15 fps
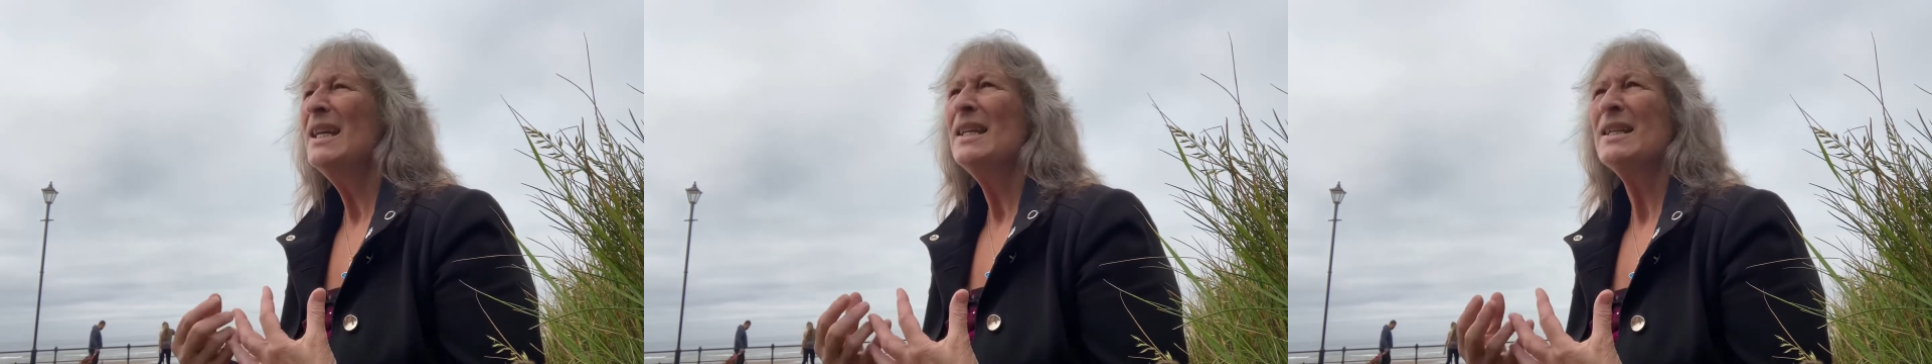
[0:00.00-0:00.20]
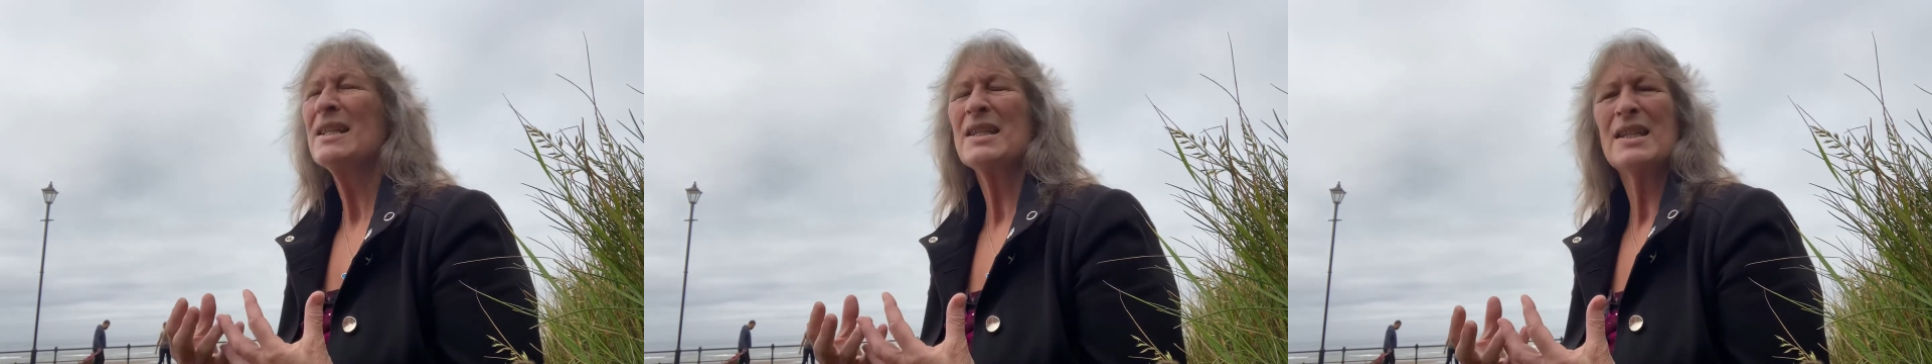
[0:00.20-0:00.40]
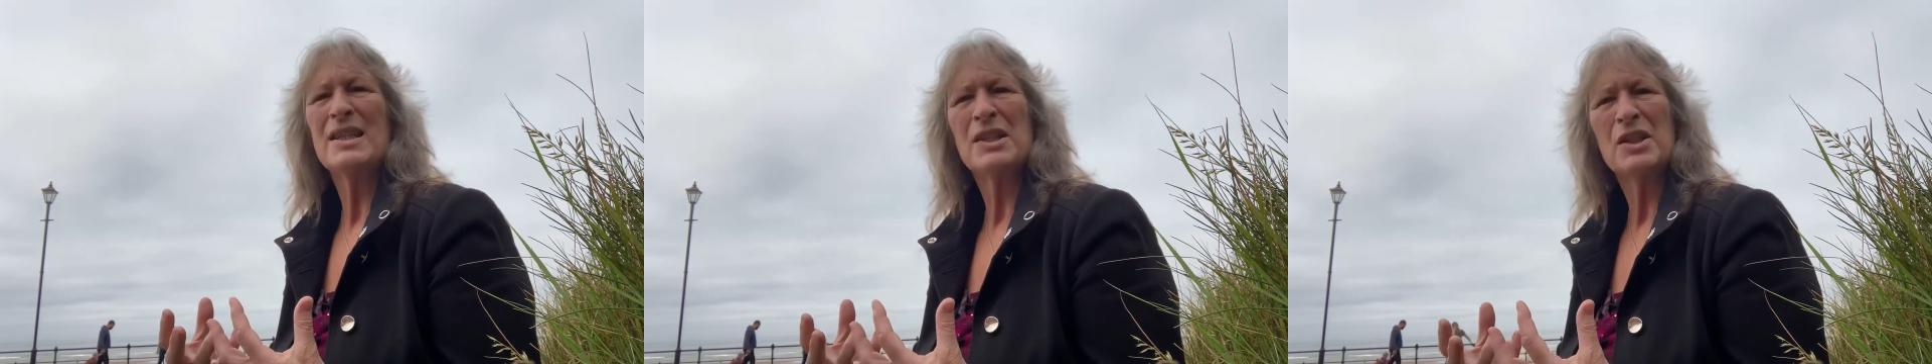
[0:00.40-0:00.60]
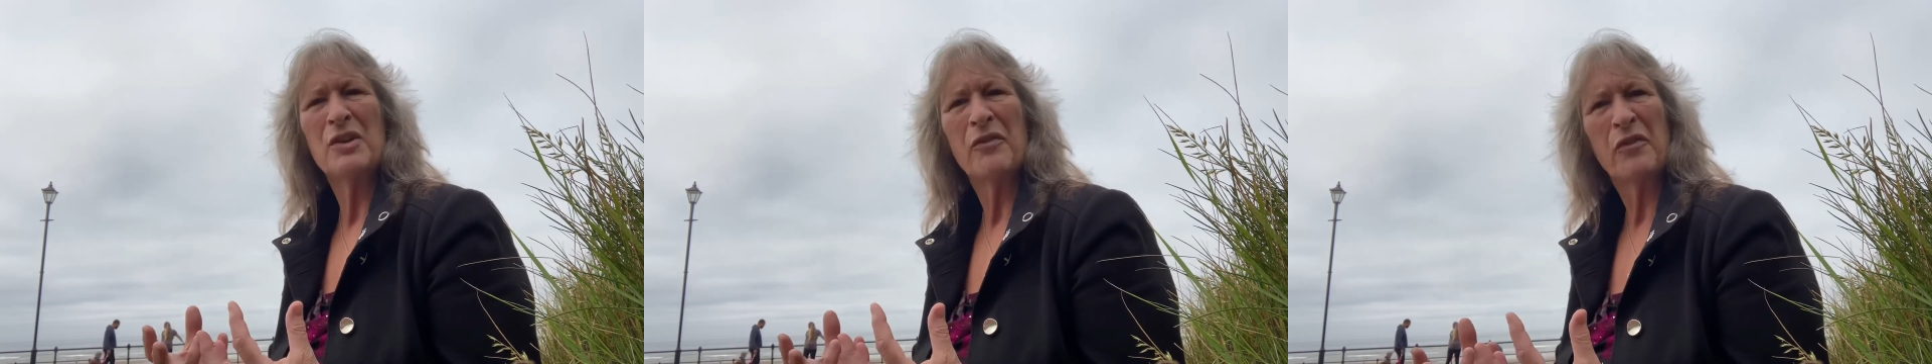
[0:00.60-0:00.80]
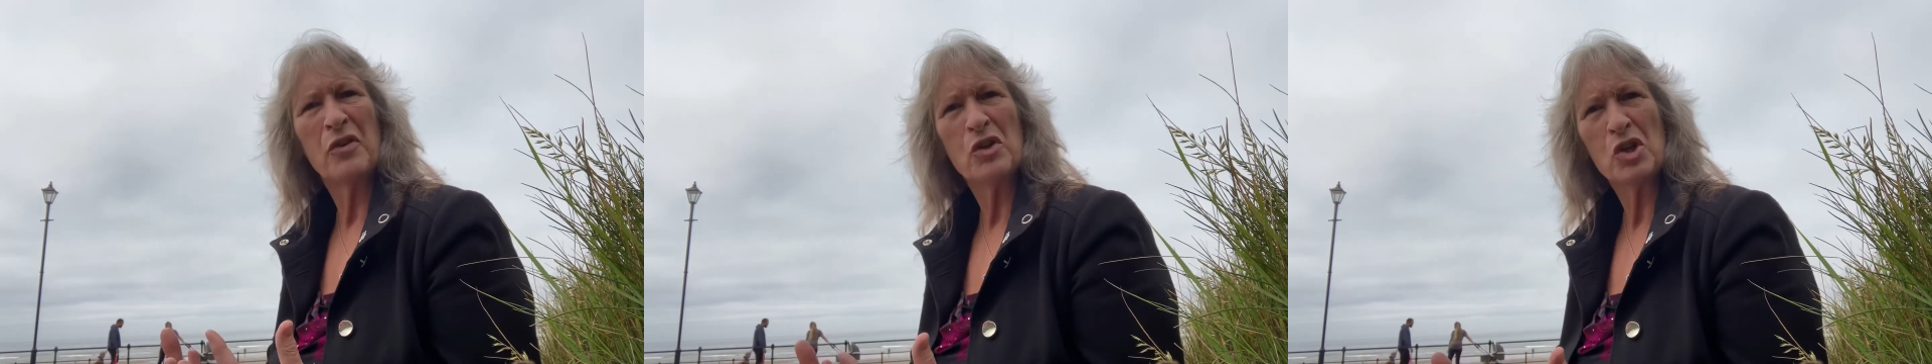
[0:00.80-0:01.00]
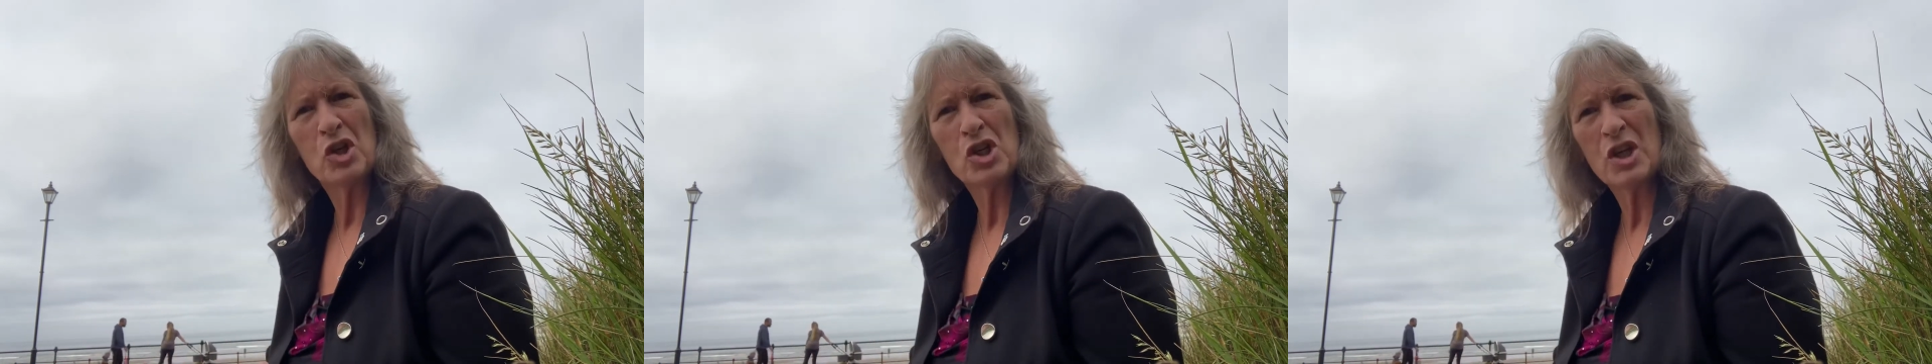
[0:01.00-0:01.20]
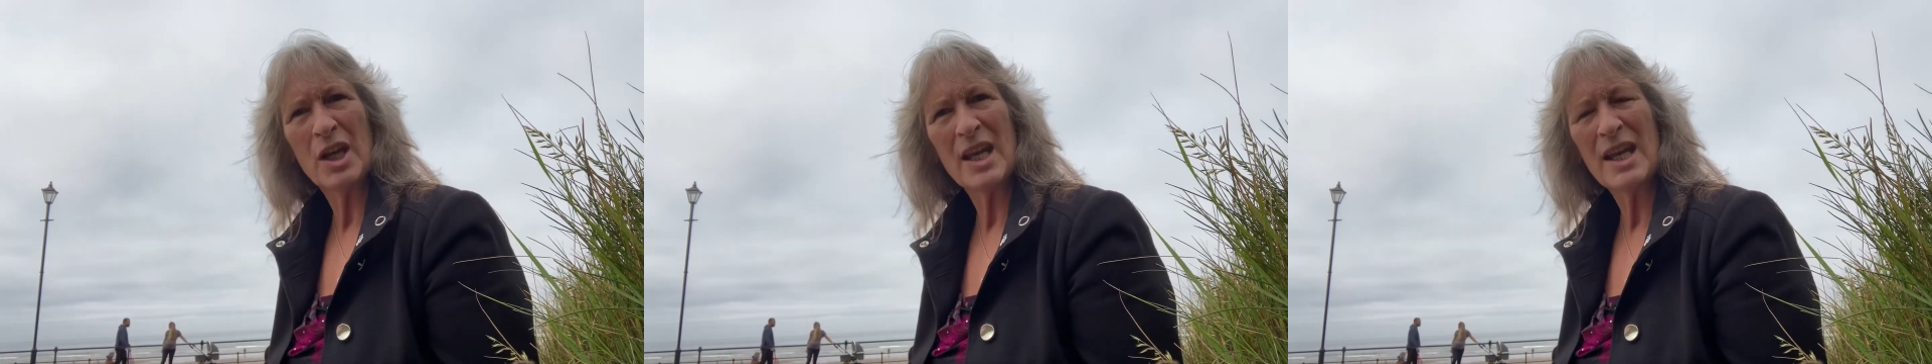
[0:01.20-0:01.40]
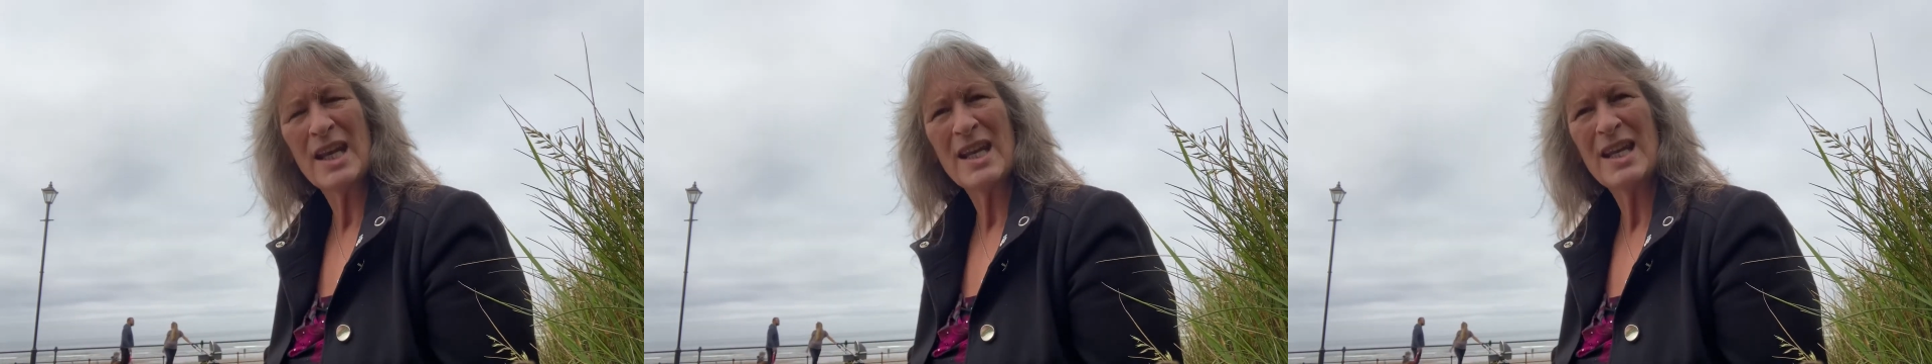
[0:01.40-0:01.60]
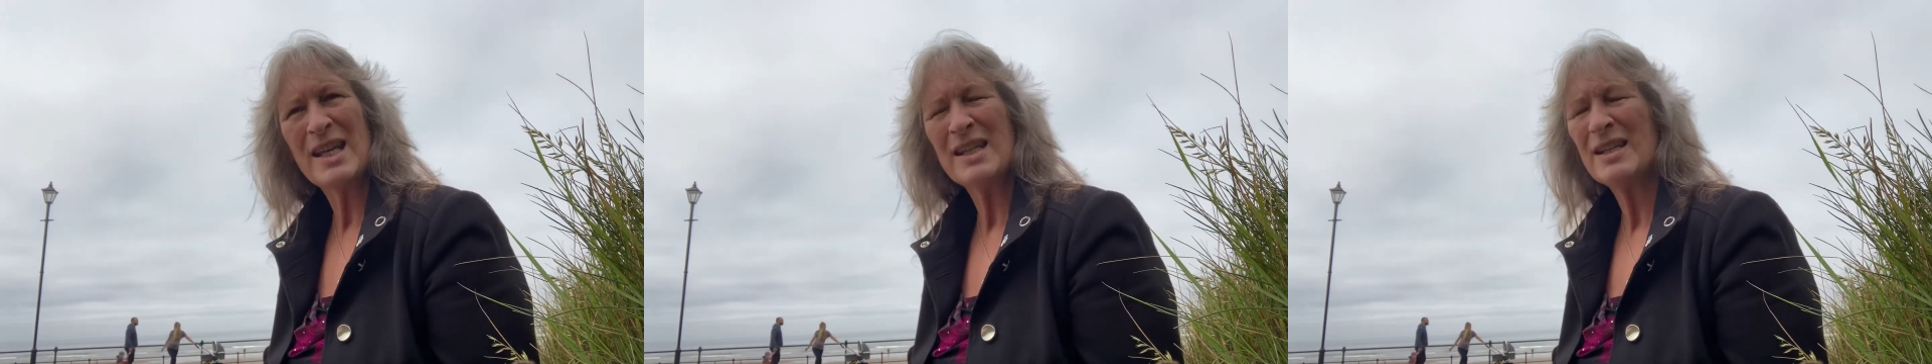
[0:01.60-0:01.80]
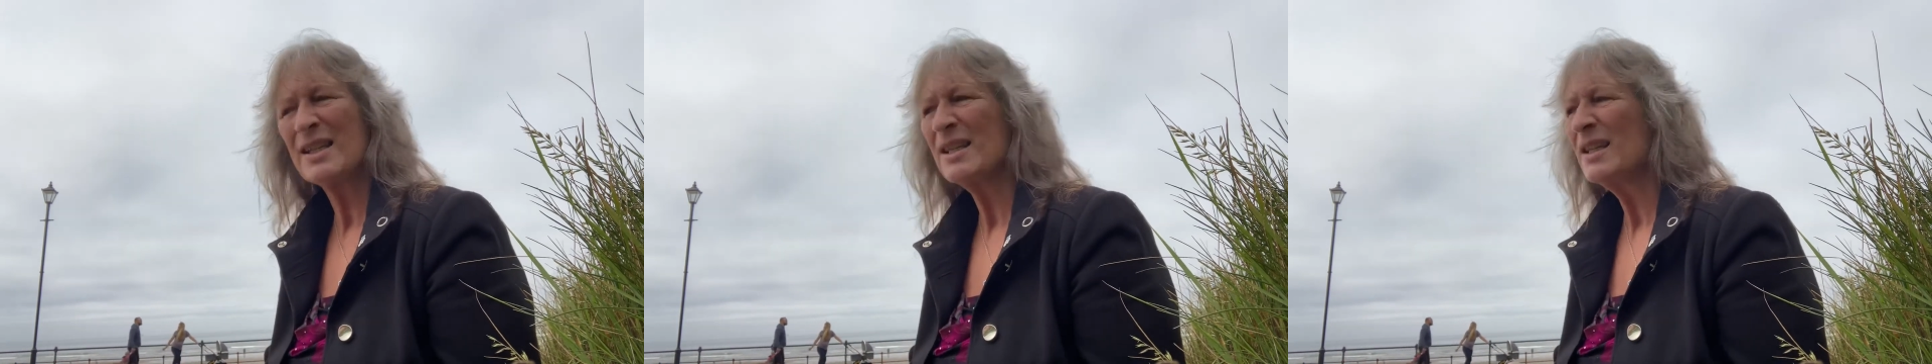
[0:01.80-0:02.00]
you see the different
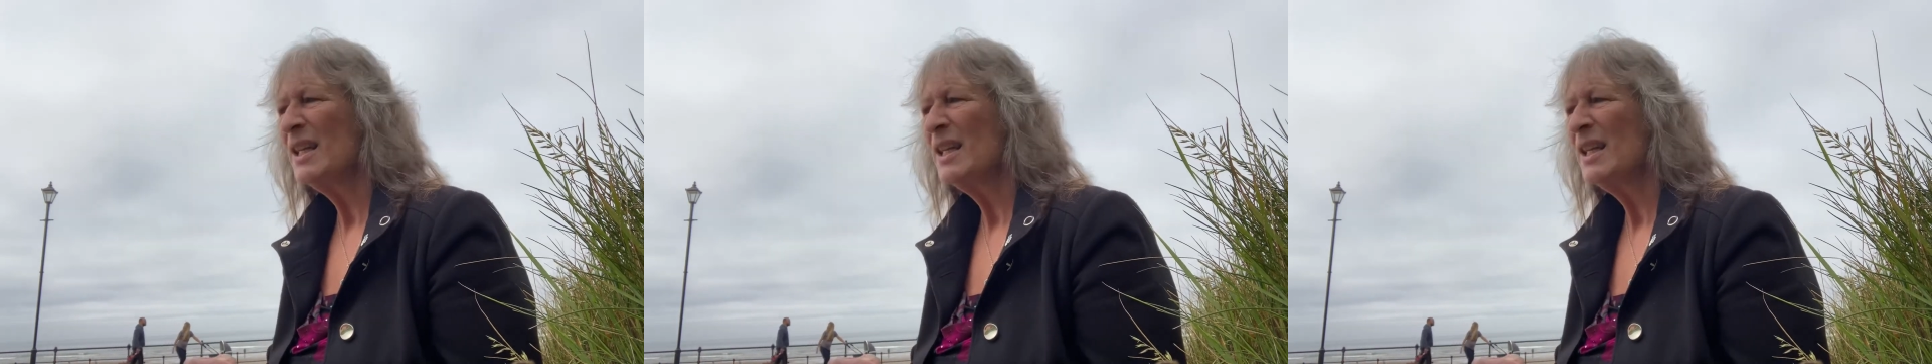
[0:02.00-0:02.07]
shades,